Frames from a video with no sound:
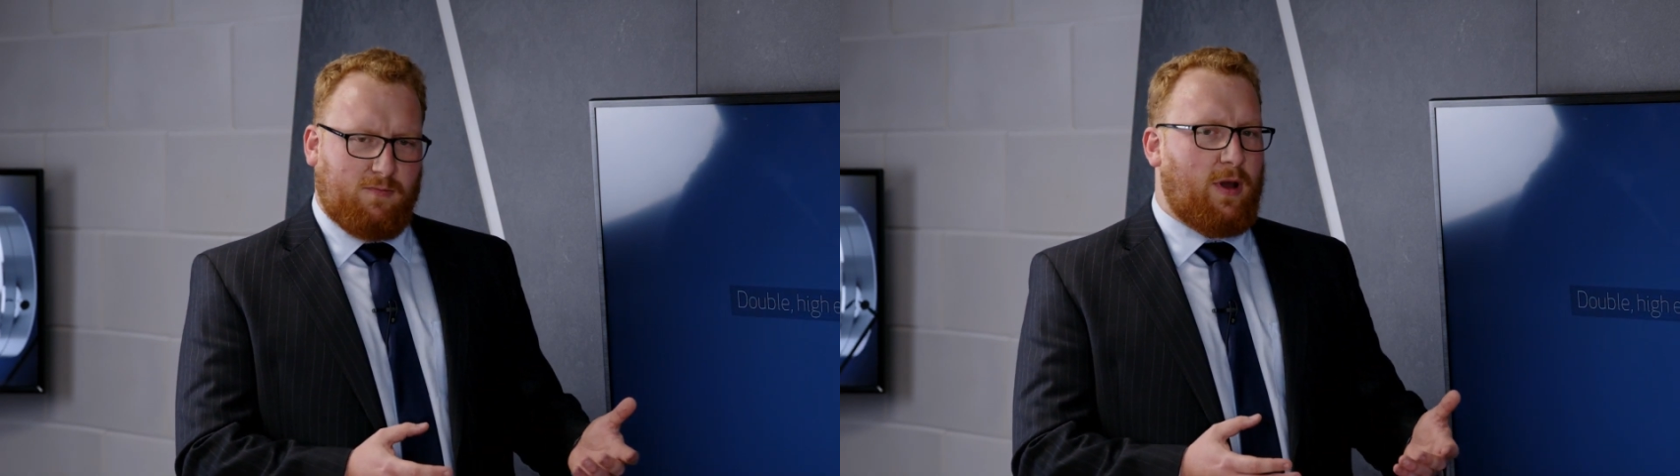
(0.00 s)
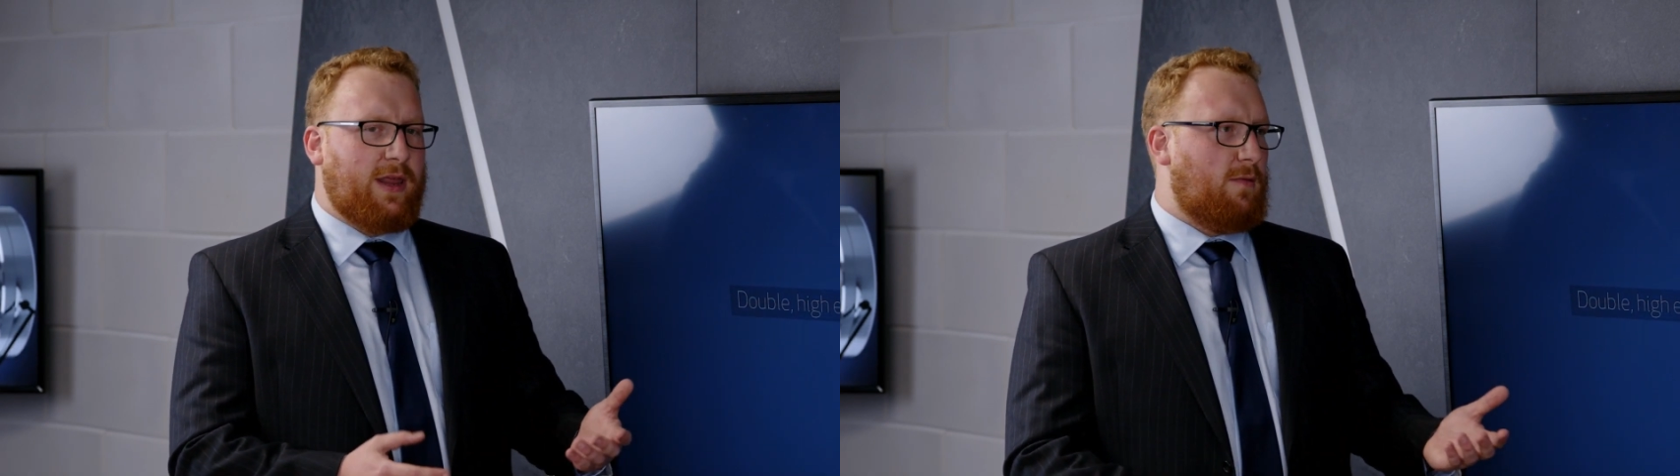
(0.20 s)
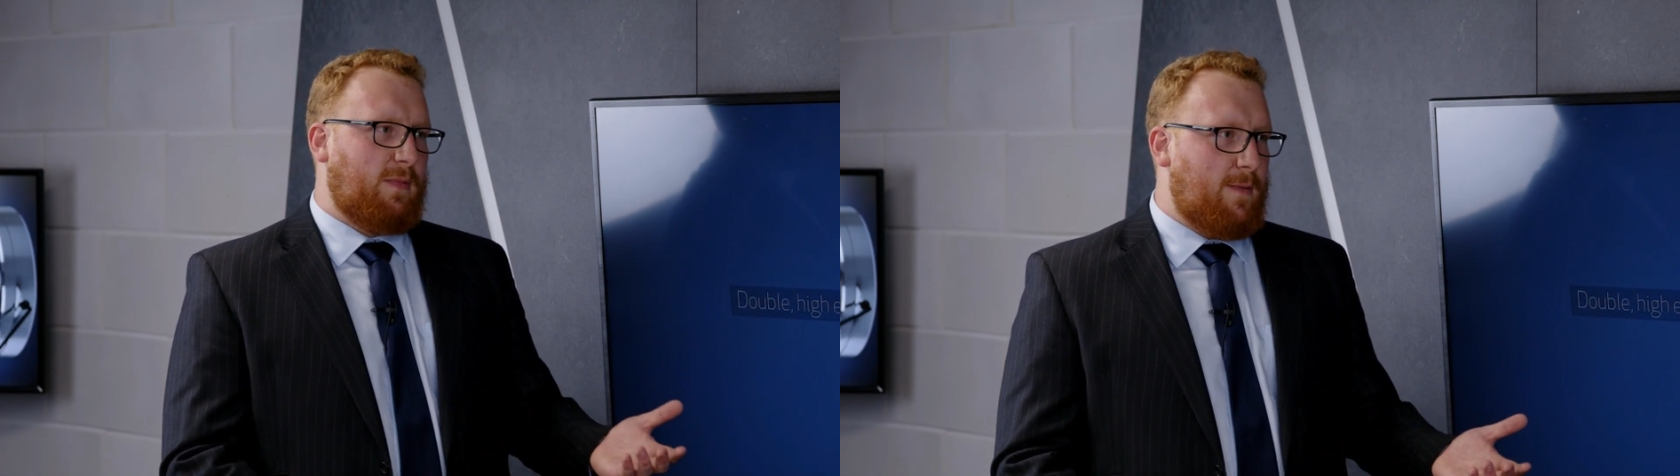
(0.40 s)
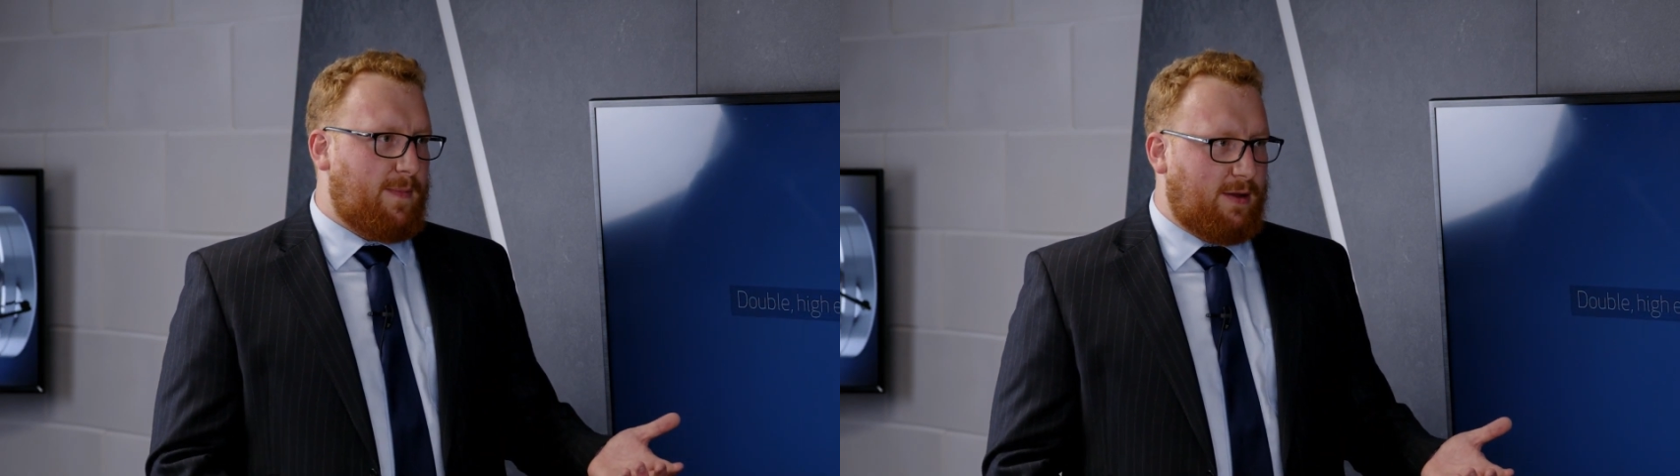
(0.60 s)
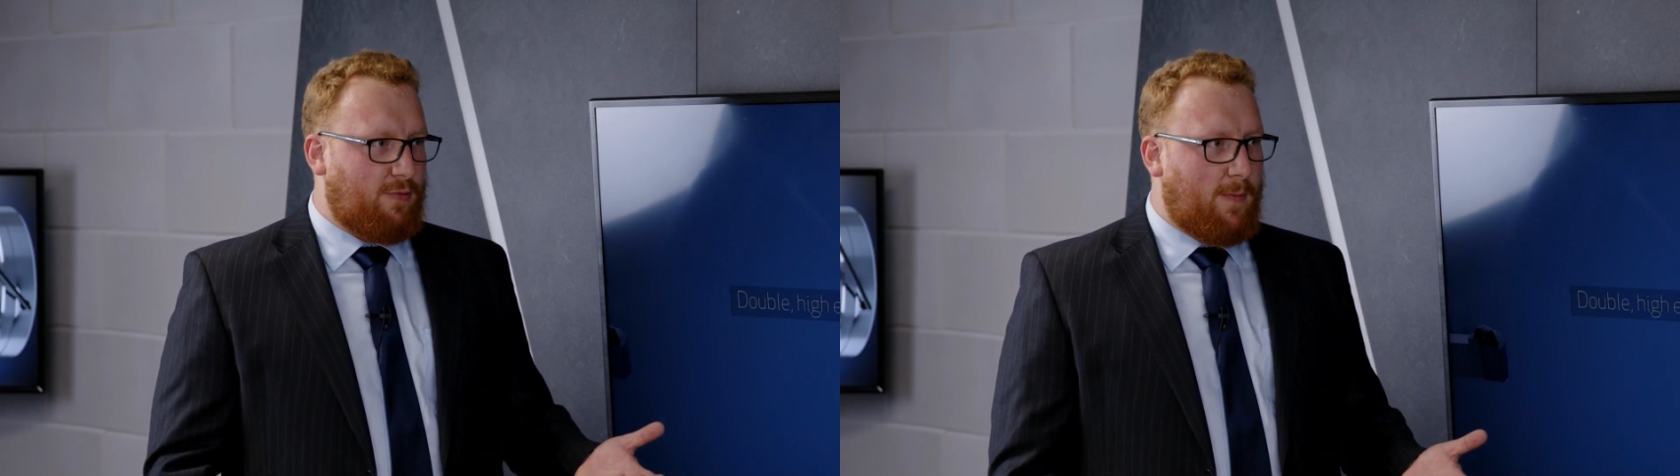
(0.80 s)
whether it
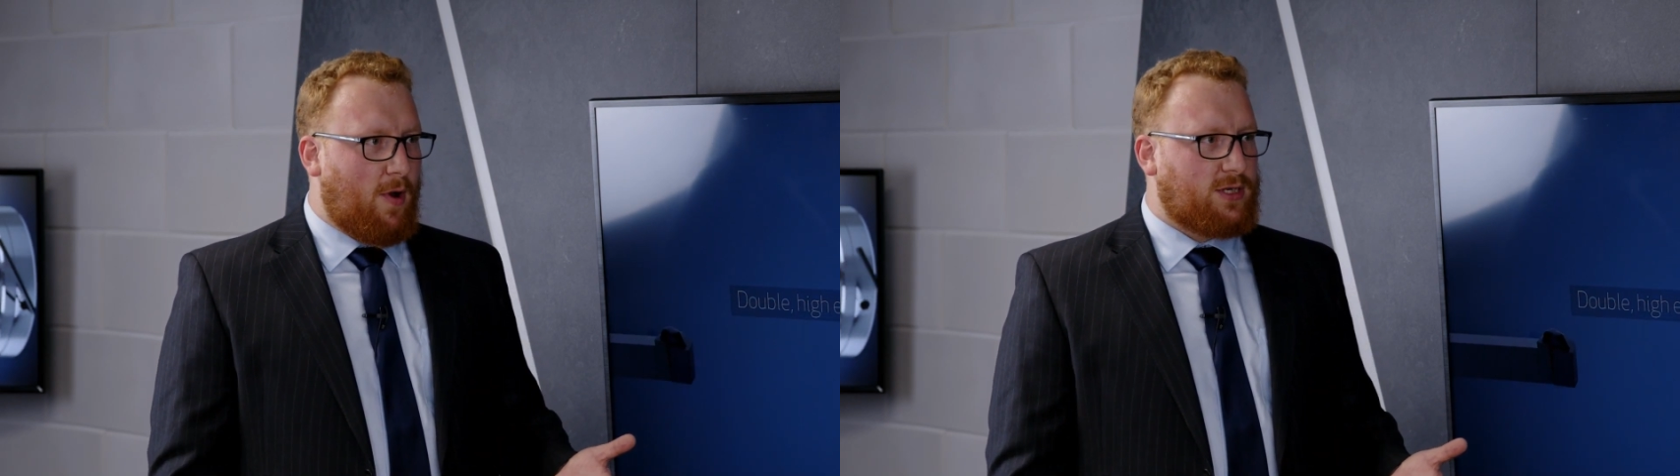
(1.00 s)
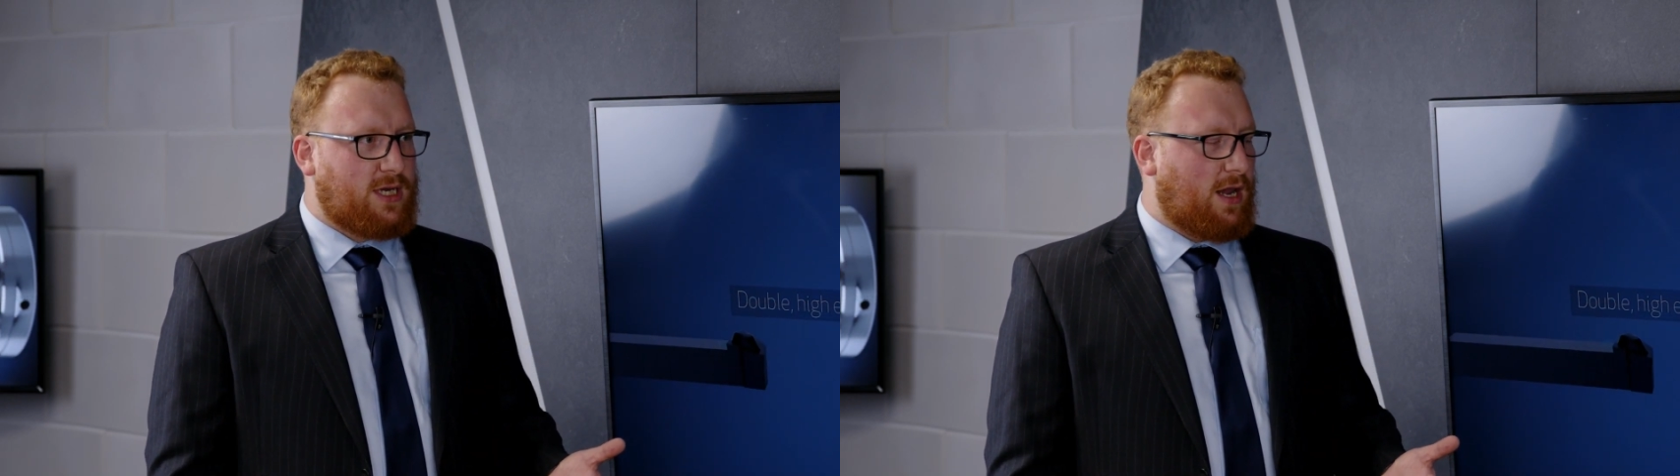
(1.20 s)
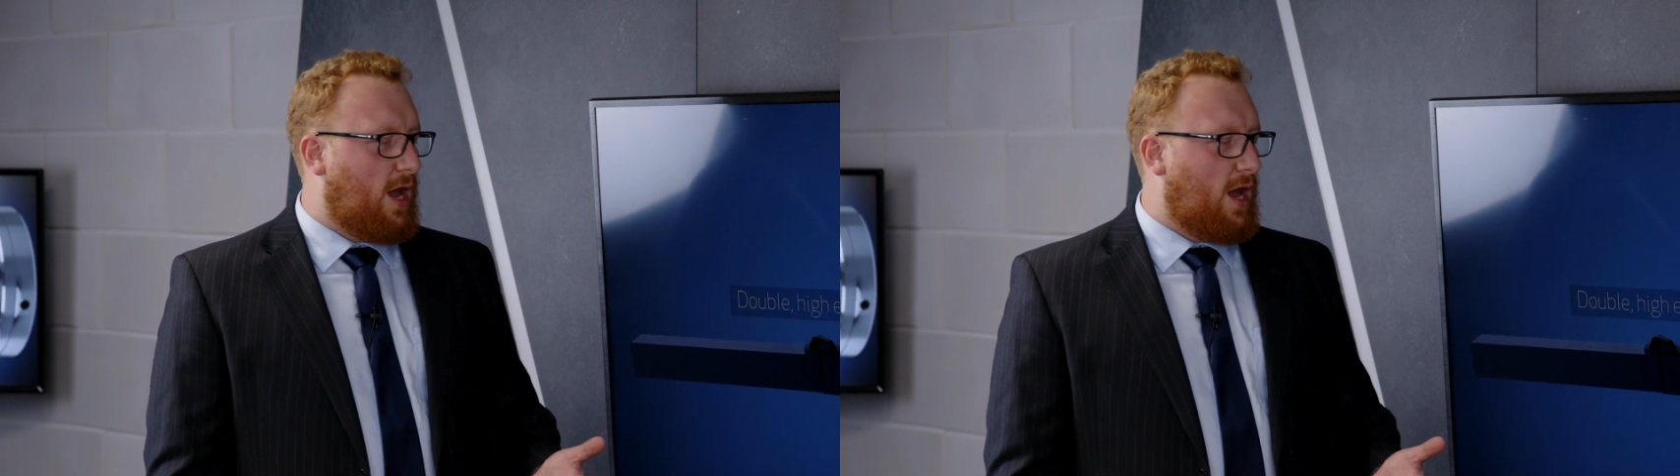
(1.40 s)
be robotic